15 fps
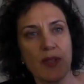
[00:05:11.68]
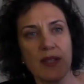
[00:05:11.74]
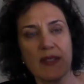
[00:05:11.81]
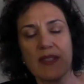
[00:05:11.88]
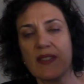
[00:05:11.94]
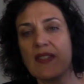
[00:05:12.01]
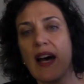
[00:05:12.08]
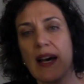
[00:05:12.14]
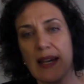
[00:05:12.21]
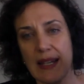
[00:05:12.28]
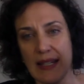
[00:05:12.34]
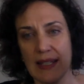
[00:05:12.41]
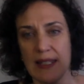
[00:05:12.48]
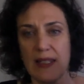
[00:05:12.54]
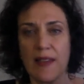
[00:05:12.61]

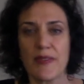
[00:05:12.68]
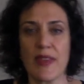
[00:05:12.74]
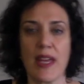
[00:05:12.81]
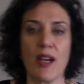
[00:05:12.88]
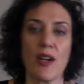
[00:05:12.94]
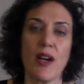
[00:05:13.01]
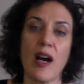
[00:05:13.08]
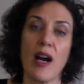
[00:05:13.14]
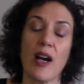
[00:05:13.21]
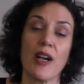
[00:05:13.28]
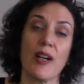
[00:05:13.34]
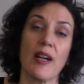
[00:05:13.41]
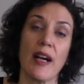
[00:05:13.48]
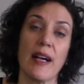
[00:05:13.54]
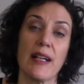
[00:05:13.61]
signs, that there
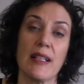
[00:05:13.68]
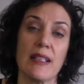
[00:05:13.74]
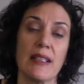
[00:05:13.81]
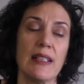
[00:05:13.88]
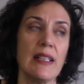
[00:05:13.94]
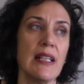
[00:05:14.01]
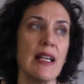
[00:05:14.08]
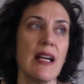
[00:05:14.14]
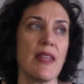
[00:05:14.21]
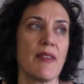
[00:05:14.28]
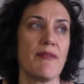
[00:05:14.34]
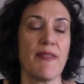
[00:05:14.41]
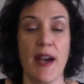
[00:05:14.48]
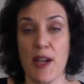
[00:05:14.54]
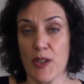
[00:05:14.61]
are
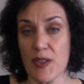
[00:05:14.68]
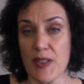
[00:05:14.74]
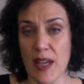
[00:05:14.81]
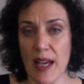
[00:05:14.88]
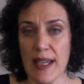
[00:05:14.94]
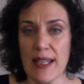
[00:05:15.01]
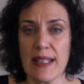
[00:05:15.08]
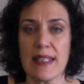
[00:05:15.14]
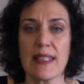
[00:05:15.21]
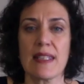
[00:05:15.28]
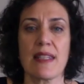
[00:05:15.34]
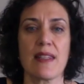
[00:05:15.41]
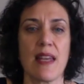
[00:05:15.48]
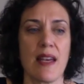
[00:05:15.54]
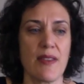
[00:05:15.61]
fire signs,
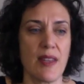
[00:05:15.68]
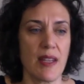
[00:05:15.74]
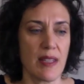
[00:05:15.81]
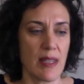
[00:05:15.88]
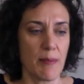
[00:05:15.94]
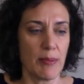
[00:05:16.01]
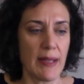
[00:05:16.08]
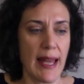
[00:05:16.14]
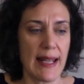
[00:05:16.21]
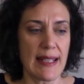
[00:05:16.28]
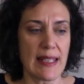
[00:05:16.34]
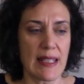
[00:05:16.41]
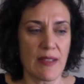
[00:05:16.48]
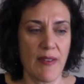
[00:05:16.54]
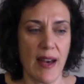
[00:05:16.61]
that the
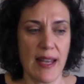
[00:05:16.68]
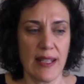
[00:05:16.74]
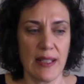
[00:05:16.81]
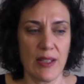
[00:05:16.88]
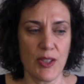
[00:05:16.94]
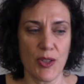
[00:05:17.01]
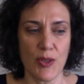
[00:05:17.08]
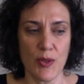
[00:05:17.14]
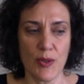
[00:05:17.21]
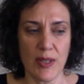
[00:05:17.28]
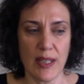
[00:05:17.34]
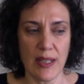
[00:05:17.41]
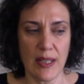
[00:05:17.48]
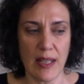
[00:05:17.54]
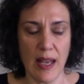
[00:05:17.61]
planets divide into
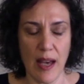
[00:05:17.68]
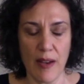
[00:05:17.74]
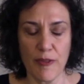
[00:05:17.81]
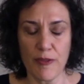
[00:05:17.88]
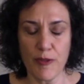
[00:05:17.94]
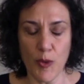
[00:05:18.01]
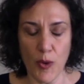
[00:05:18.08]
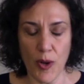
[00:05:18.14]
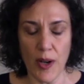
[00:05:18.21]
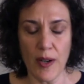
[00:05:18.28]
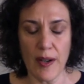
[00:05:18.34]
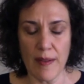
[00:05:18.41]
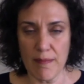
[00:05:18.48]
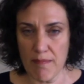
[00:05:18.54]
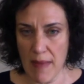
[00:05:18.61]
the
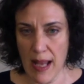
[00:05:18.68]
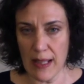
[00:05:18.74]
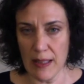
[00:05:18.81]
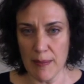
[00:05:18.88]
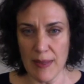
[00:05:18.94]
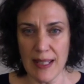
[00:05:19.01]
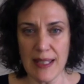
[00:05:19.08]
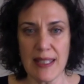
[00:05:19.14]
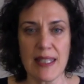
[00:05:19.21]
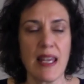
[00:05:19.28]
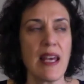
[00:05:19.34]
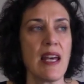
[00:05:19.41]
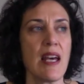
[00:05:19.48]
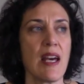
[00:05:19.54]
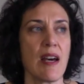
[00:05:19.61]
4 elements:
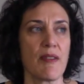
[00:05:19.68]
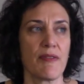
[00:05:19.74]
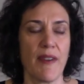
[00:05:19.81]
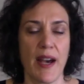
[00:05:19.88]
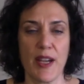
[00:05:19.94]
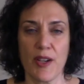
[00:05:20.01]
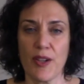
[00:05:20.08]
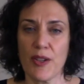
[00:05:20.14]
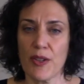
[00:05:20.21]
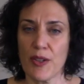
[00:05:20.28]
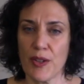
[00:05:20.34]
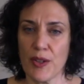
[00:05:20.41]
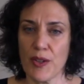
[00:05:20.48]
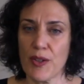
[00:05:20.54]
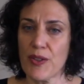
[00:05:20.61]
fire,
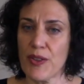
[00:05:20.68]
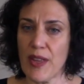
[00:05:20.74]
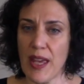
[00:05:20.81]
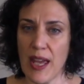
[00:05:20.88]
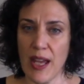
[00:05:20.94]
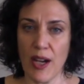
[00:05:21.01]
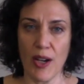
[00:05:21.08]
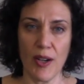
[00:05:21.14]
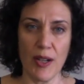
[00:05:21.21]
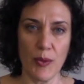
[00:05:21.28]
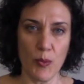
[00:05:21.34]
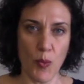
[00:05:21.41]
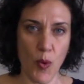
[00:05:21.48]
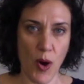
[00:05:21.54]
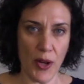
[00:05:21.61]
earth, air,
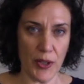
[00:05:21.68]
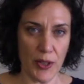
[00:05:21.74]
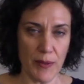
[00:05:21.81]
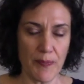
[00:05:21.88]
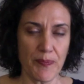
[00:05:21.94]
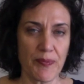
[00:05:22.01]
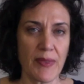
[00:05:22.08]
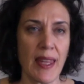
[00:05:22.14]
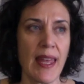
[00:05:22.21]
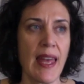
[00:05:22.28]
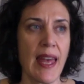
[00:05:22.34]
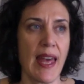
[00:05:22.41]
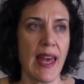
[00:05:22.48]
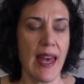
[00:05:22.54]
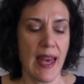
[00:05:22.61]
and water.
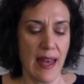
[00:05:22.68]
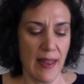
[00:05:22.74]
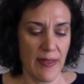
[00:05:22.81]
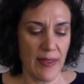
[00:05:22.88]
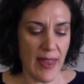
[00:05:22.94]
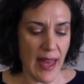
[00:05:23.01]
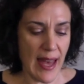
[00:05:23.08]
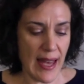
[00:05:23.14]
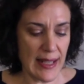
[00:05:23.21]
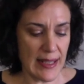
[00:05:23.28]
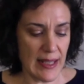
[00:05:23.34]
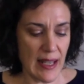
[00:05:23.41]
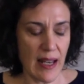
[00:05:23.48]
And that